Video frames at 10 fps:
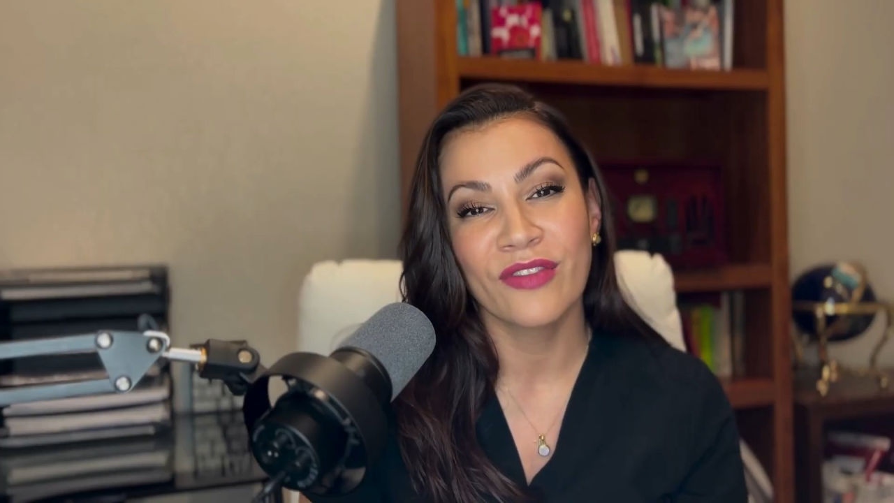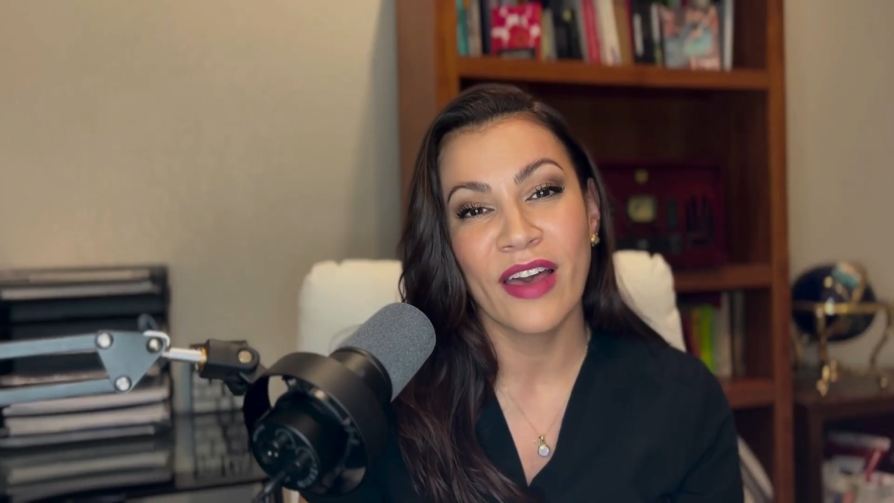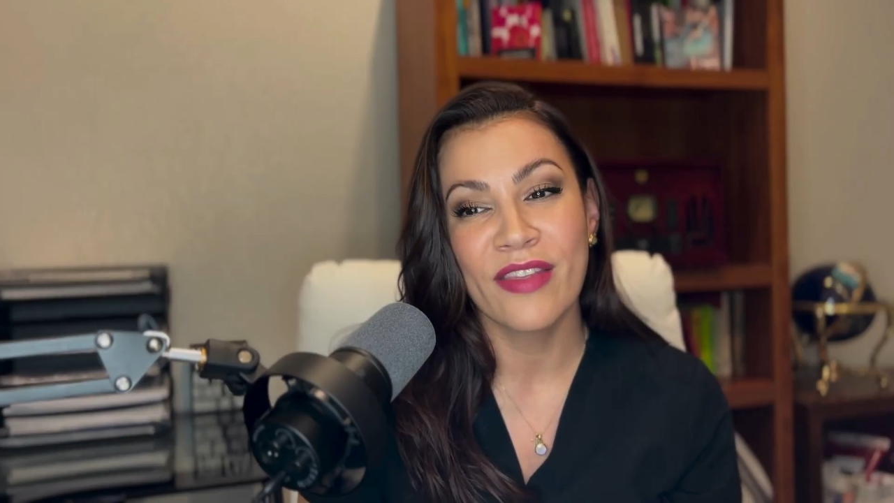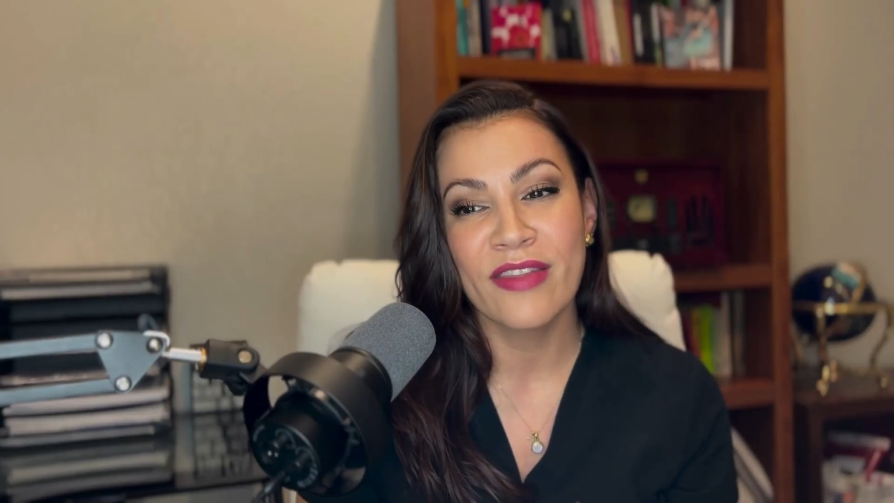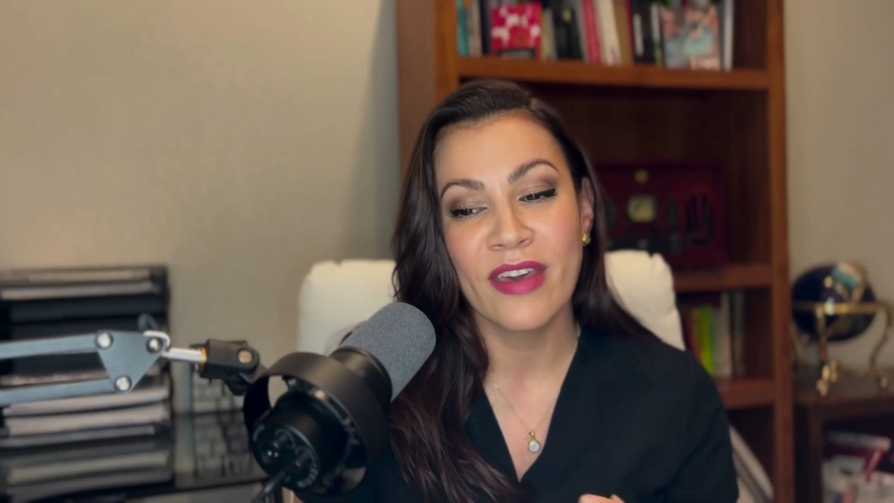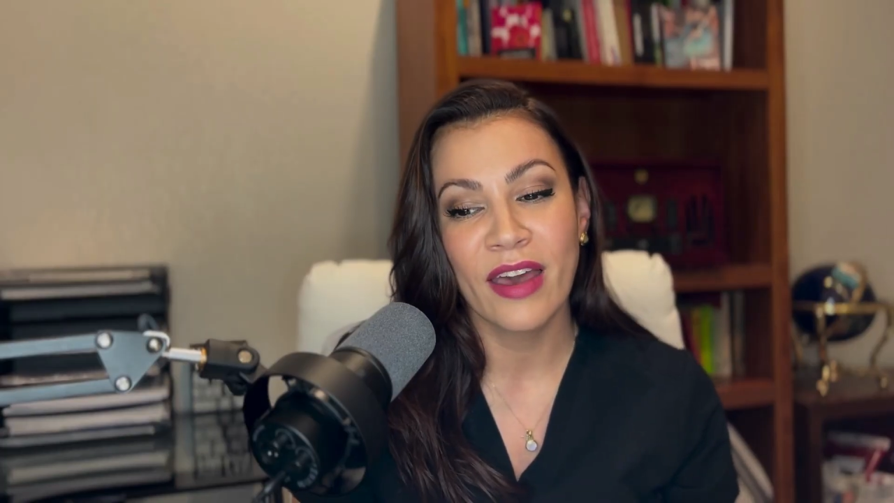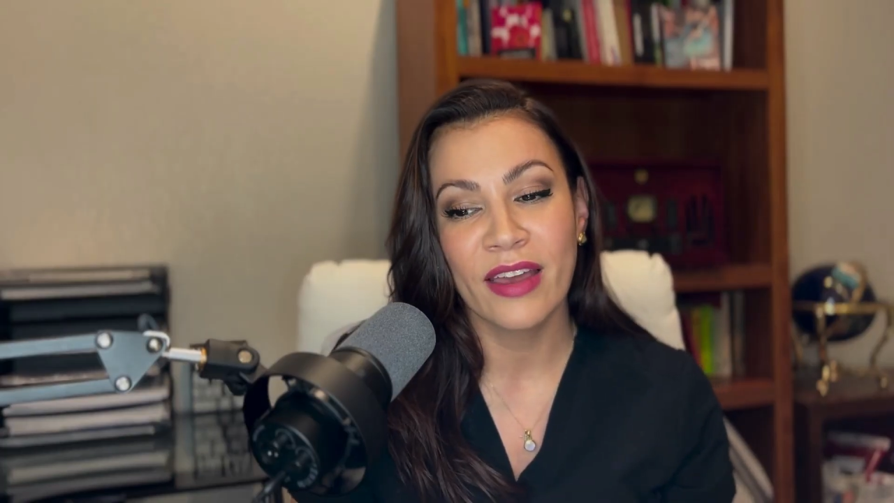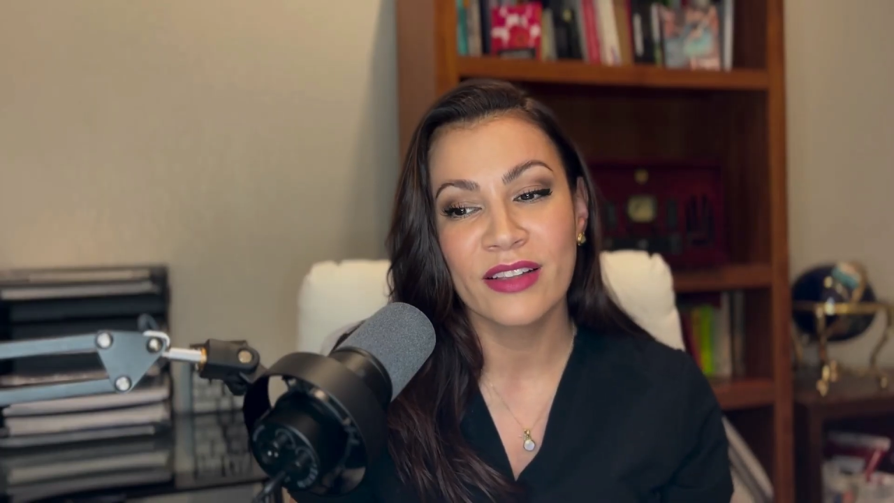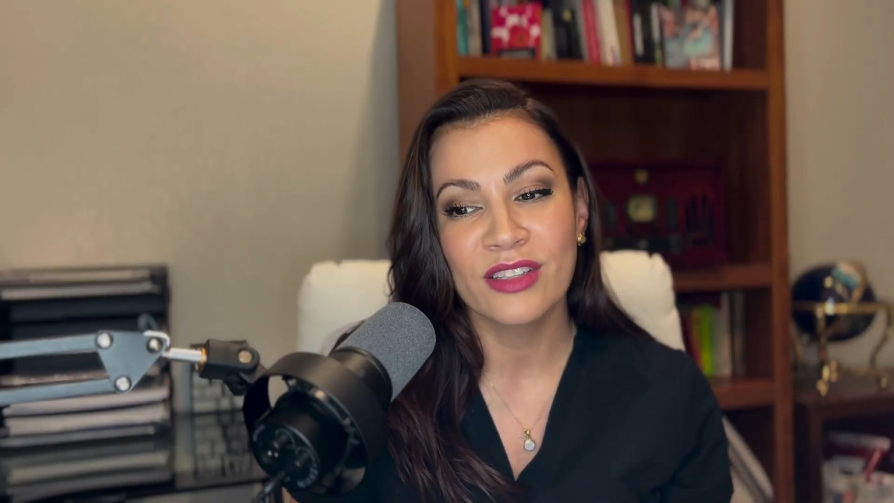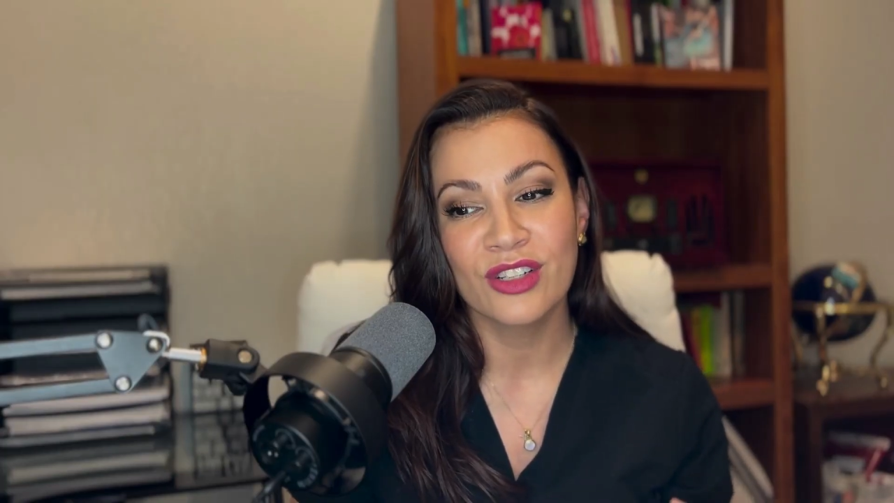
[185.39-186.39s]
and
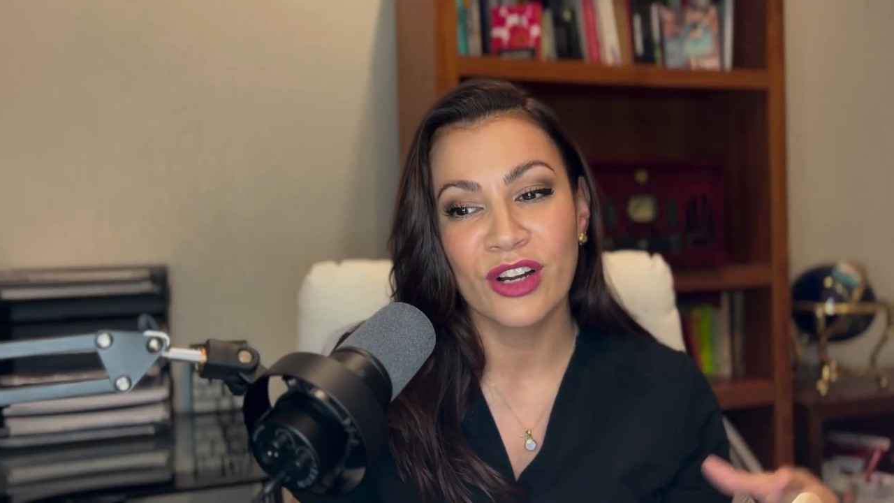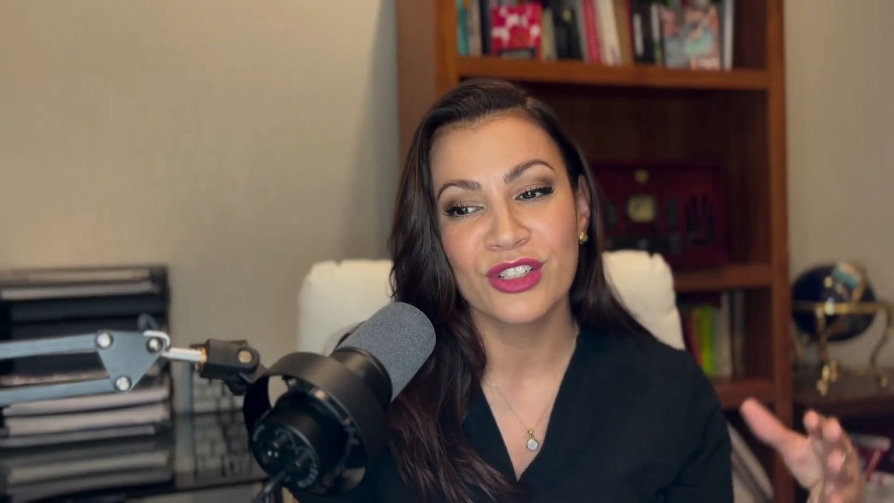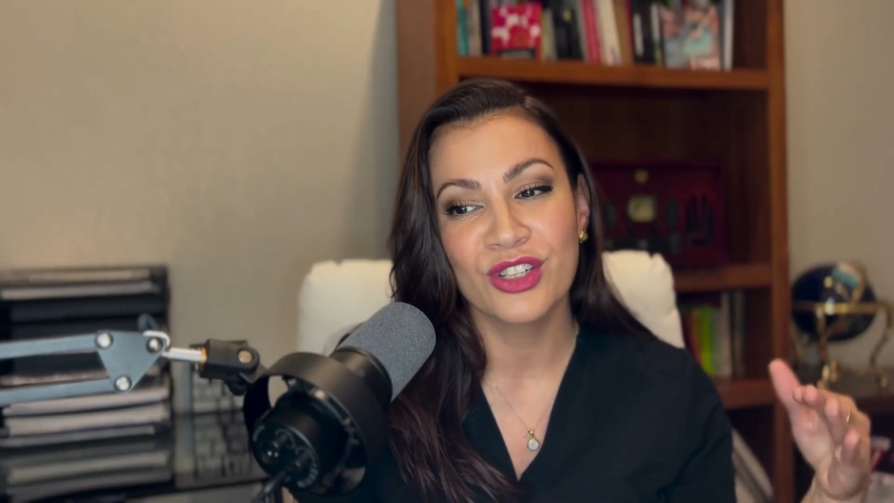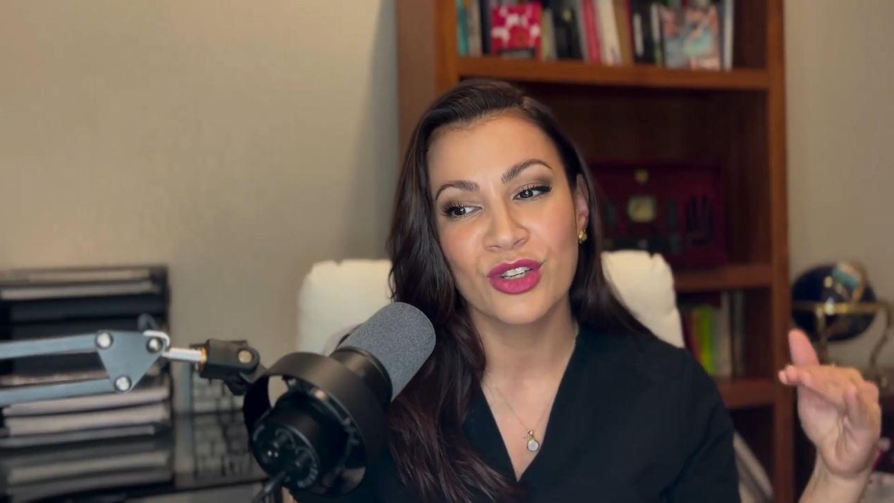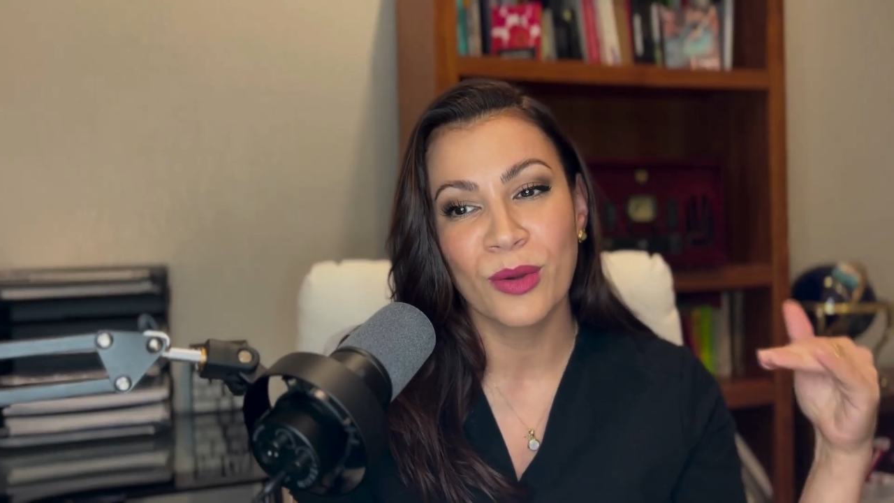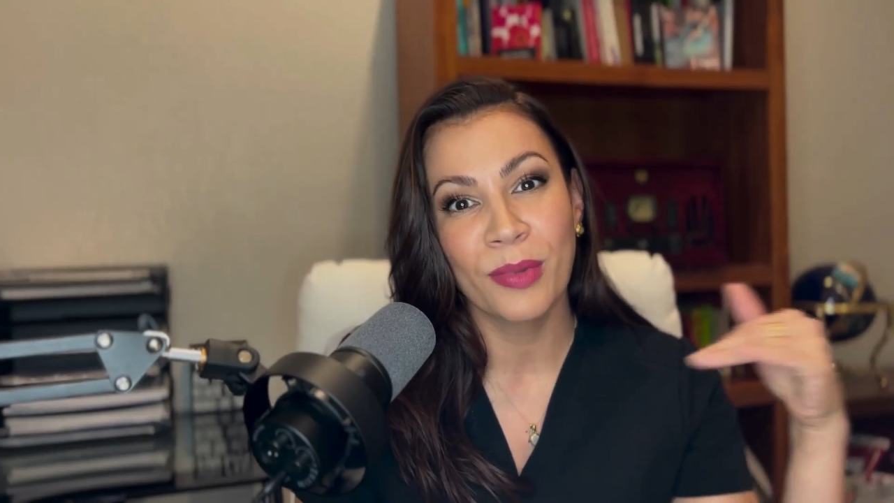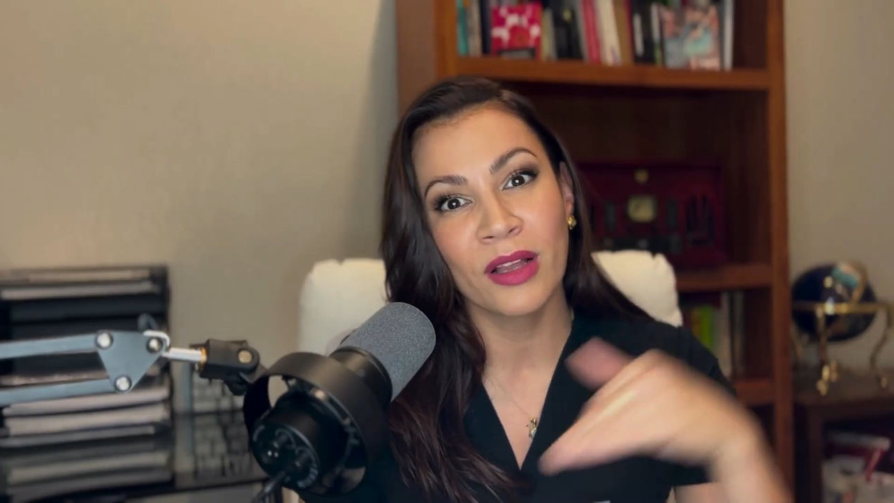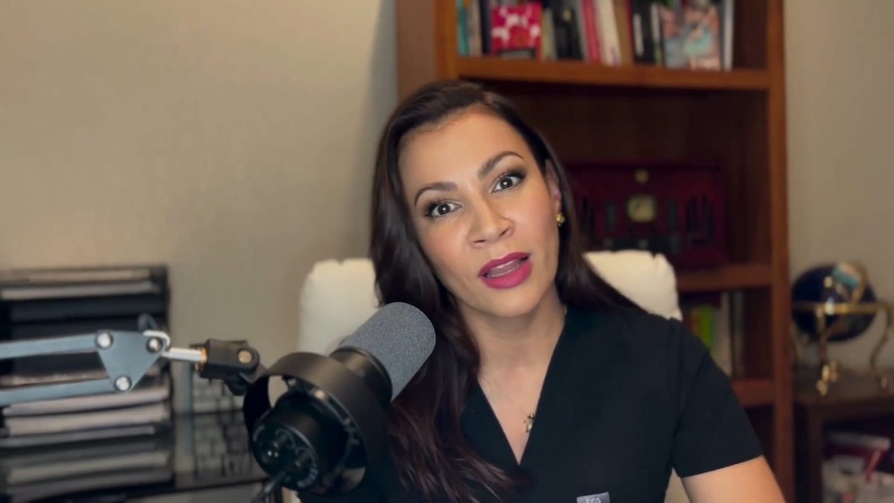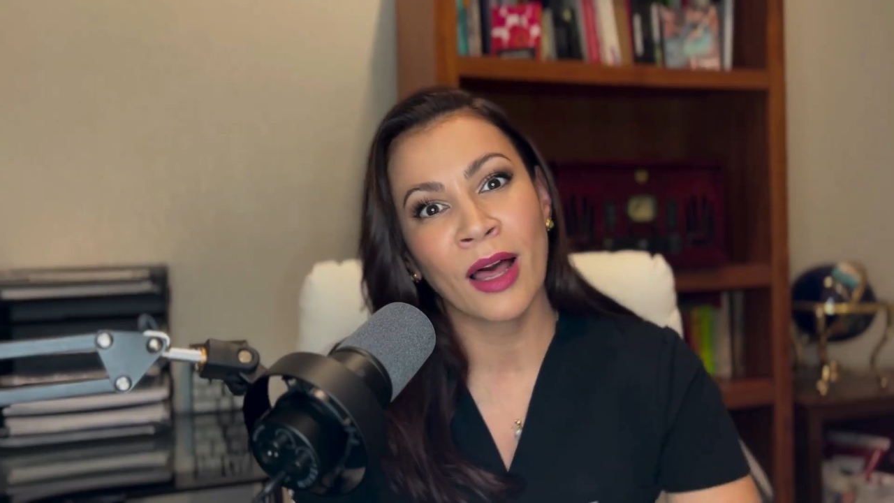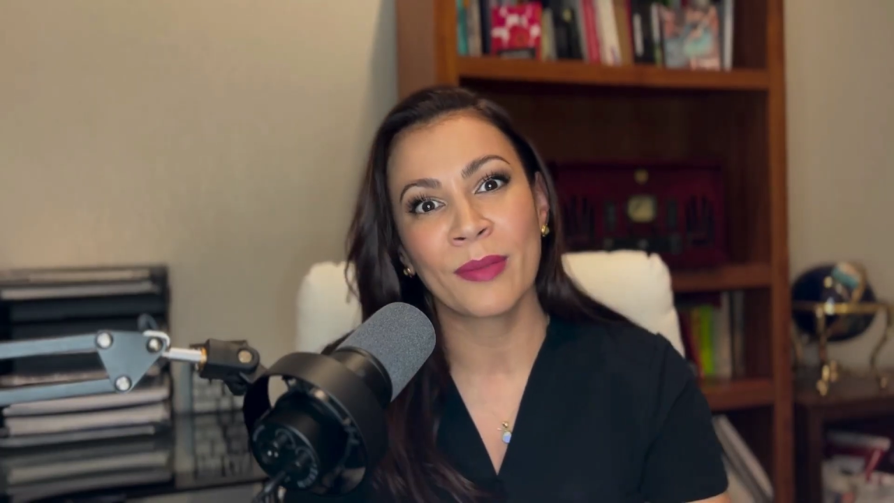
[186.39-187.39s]
then start to
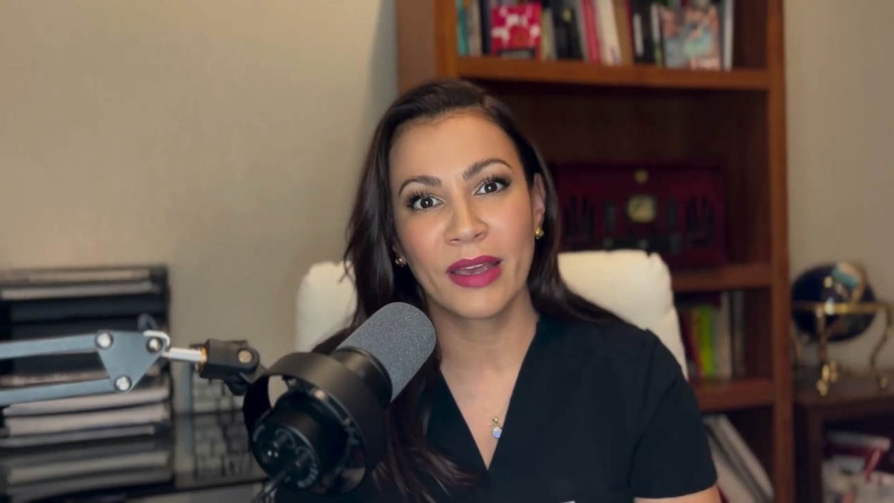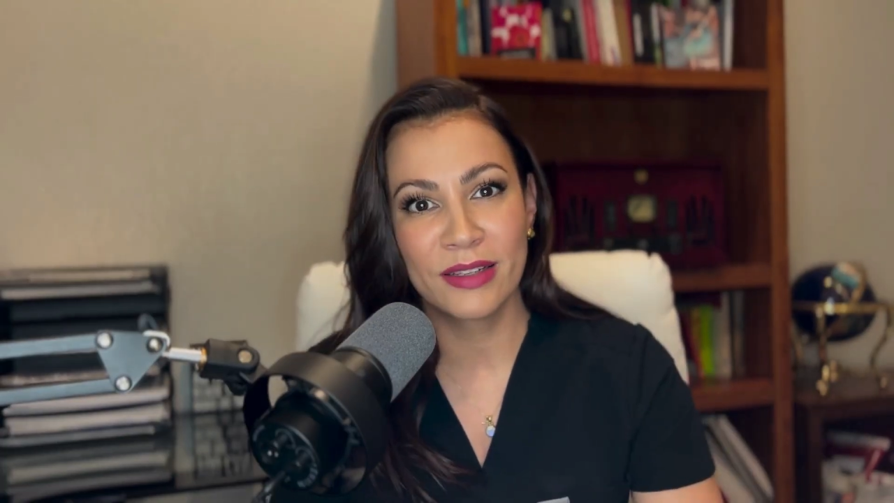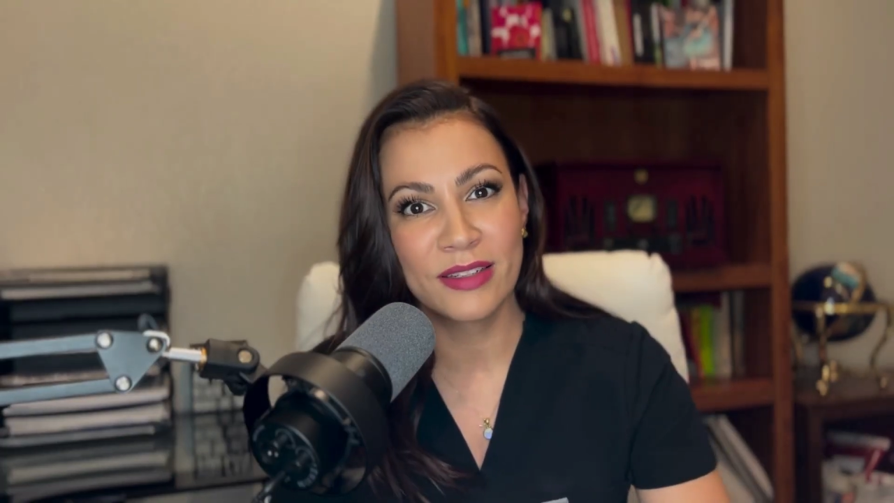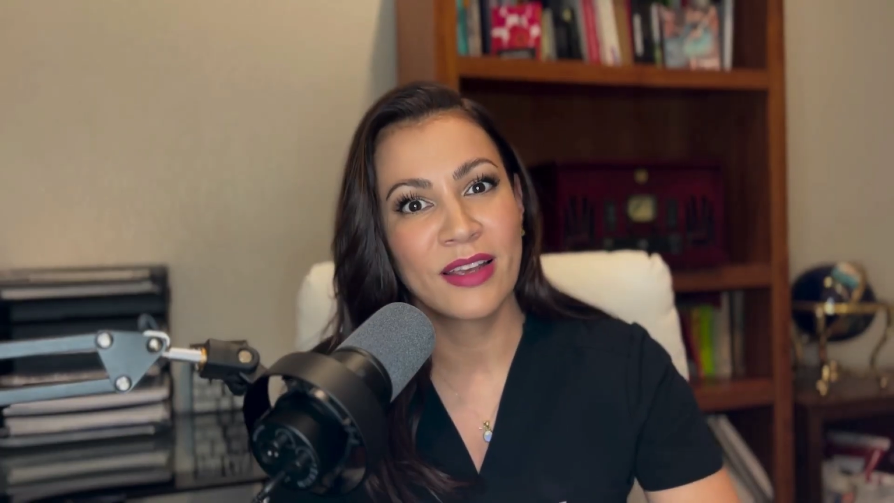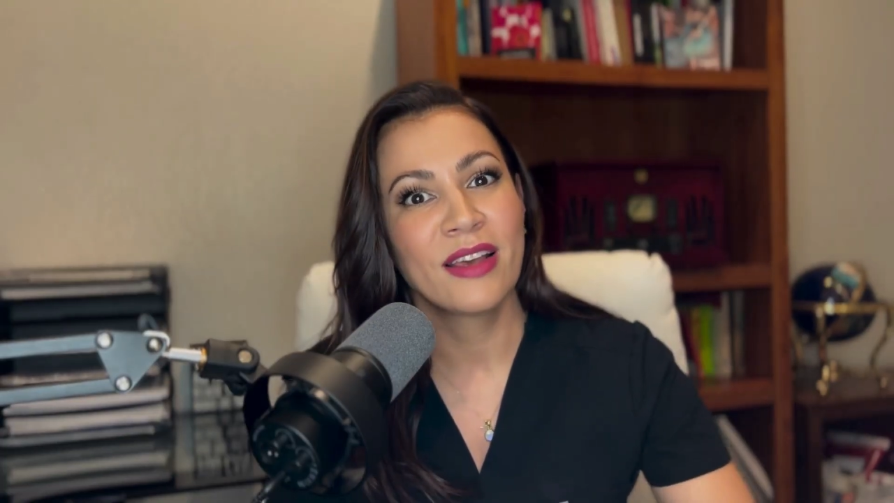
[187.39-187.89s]
plummet.